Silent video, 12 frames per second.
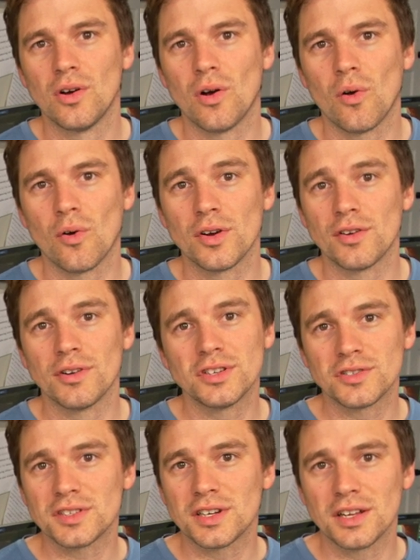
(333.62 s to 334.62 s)
or you're
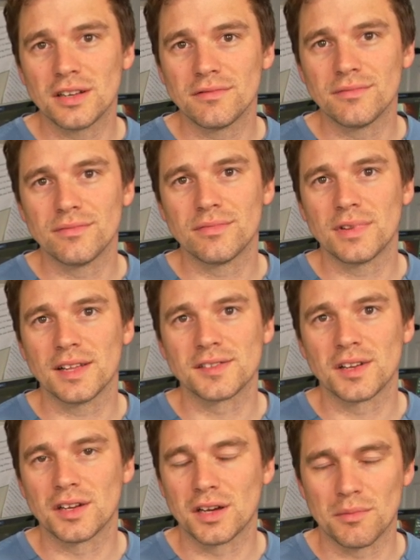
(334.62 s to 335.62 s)
interested in, that's
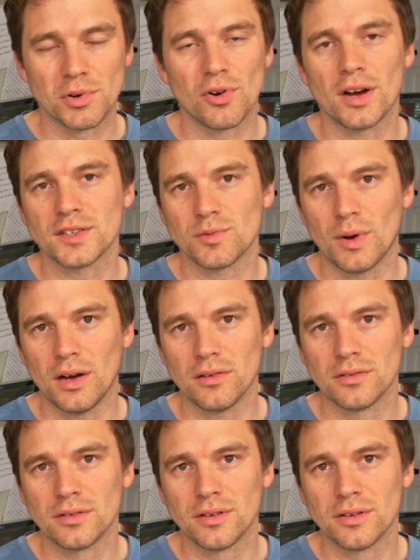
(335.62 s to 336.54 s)
going to come across well.